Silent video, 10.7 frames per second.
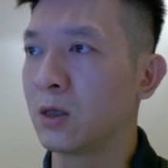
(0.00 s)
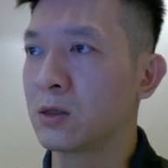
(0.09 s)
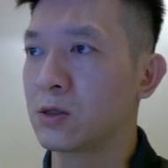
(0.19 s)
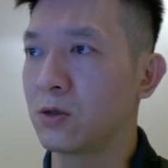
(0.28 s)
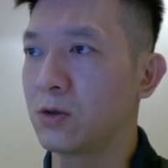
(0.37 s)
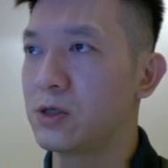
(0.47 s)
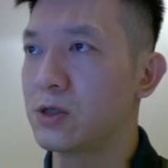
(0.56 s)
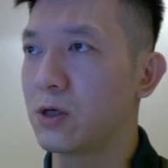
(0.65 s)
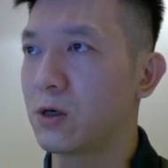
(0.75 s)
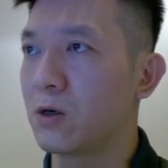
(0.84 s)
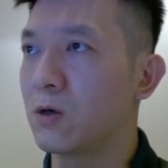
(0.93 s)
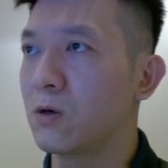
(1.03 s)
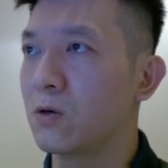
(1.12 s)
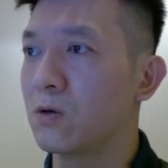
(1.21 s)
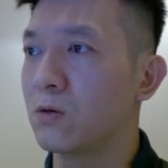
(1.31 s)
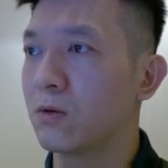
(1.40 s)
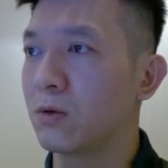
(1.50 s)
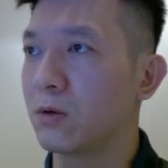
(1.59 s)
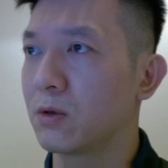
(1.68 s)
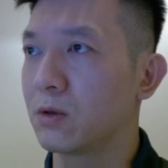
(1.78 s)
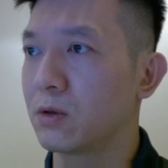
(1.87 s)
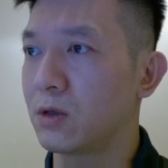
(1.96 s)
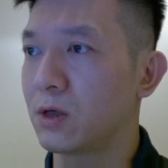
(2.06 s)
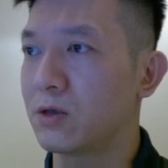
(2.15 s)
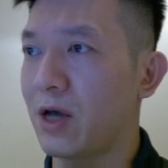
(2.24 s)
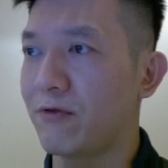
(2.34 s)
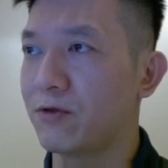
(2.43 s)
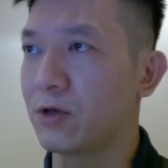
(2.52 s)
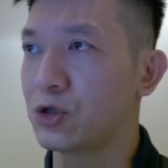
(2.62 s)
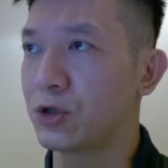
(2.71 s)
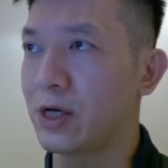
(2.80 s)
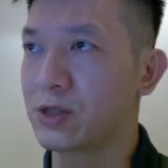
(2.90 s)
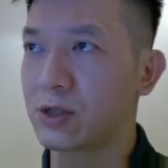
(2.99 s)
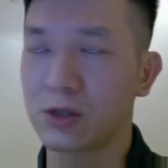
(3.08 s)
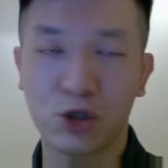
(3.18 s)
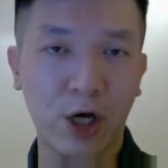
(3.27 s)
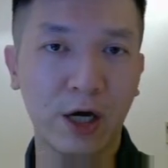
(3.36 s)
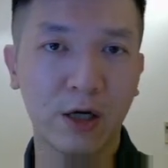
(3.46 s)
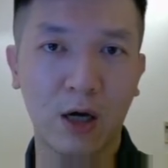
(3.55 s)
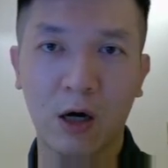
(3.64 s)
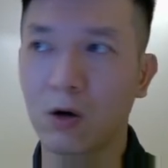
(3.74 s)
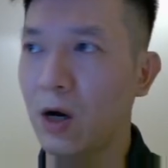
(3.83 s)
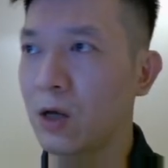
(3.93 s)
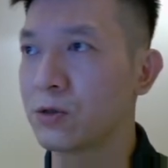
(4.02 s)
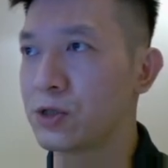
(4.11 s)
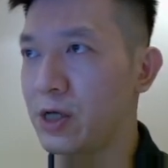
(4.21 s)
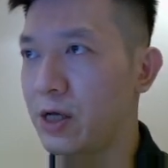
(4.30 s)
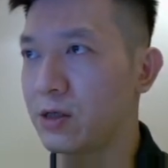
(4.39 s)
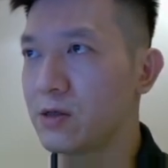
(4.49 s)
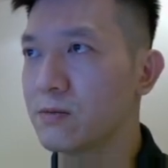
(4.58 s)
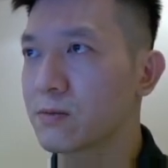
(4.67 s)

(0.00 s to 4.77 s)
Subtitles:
So these are all the definition. Let's check our understanding.